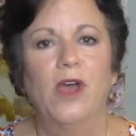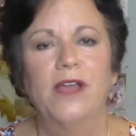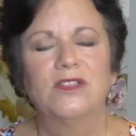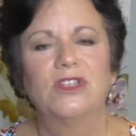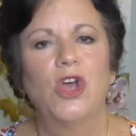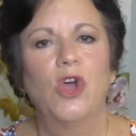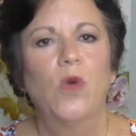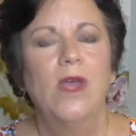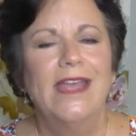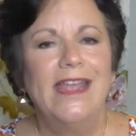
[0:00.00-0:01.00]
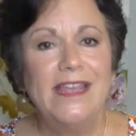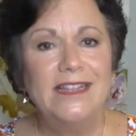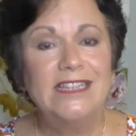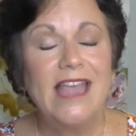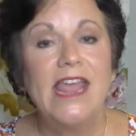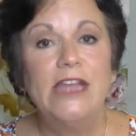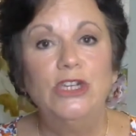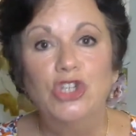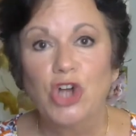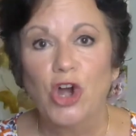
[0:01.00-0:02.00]
And so it's a
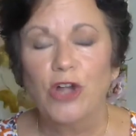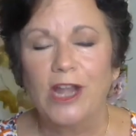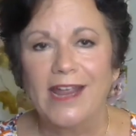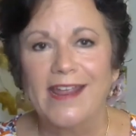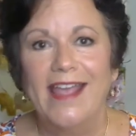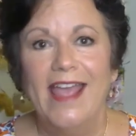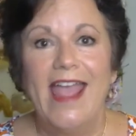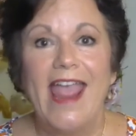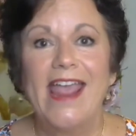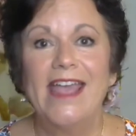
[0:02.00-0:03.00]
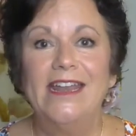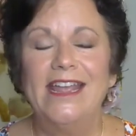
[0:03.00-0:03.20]
journey and mm-hmm.